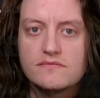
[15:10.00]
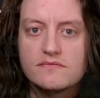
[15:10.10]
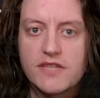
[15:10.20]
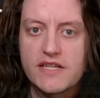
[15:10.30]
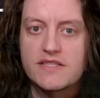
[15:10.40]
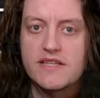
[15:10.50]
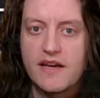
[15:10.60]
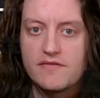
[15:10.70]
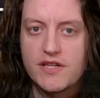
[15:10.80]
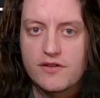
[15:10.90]
Nice, yeah,
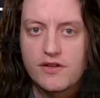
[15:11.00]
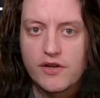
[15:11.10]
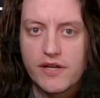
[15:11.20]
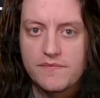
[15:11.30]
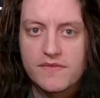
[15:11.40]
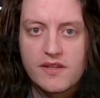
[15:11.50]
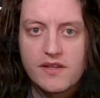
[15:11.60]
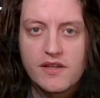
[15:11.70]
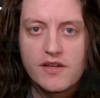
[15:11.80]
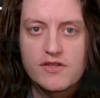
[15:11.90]
Vader. Okay,
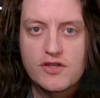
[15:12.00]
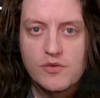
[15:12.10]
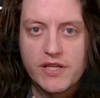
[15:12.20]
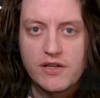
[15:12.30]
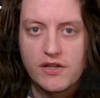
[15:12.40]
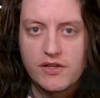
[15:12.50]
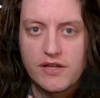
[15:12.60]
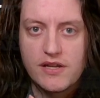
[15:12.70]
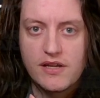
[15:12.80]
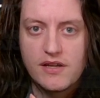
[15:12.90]
so we called it.
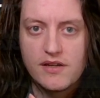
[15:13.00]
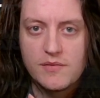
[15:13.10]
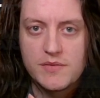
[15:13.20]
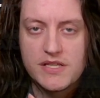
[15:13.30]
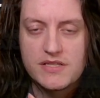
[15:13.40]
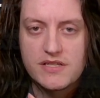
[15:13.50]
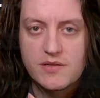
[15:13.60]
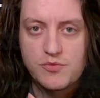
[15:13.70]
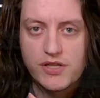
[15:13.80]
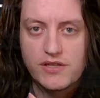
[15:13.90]
He's gonna
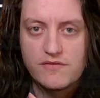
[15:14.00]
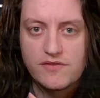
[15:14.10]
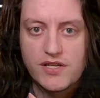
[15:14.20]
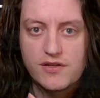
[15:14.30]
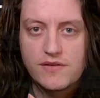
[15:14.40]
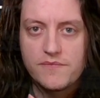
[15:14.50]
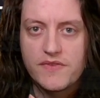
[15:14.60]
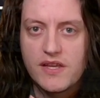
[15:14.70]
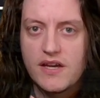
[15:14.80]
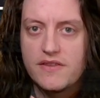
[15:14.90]
bring in Vader,
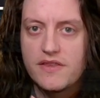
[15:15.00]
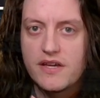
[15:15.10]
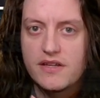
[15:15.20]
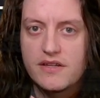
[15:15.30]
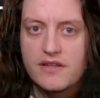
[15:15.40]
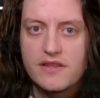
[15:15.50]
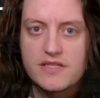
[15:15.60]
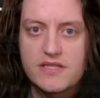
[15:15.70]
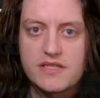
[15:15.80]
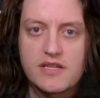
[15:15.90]
and then
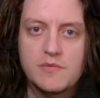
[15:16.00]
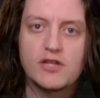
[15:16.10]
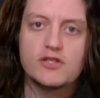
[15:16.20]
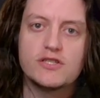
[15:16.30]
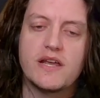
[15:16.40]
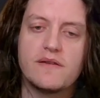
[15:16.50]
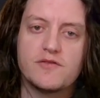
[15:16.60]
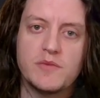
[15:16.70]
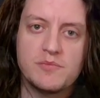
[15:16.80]
this is gonna be a good setup for me to